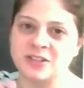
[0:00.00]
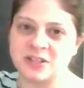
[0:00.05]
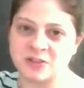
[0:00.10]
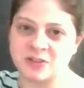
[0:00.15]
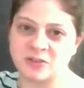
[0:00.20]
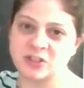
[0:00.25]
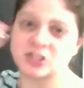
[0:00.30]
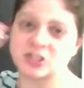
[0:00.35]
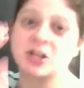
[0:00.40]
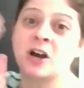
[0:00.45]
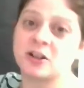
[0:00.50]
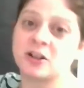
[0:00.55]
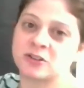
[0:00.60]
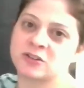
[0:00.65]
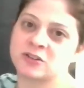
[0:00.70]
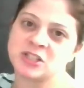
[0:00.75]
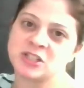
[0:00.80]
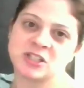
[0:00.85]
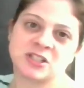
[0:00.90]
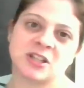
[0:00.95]
its color.
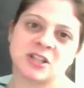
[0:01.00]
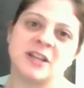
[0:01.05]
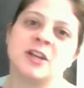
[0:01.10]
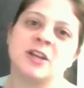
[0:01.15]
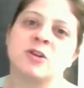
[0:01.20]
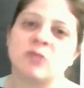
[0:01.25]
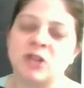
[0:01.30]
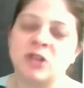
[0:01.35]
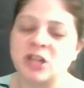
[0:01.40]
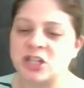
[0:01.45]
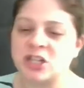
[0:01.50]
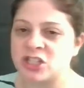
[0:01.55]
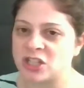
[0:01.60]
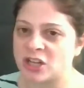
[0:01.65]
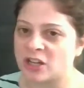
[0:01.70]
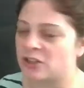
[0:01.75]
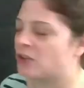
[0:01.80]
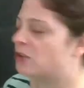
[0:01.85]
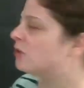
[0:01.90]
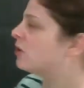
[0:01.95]
It's light greenish yellow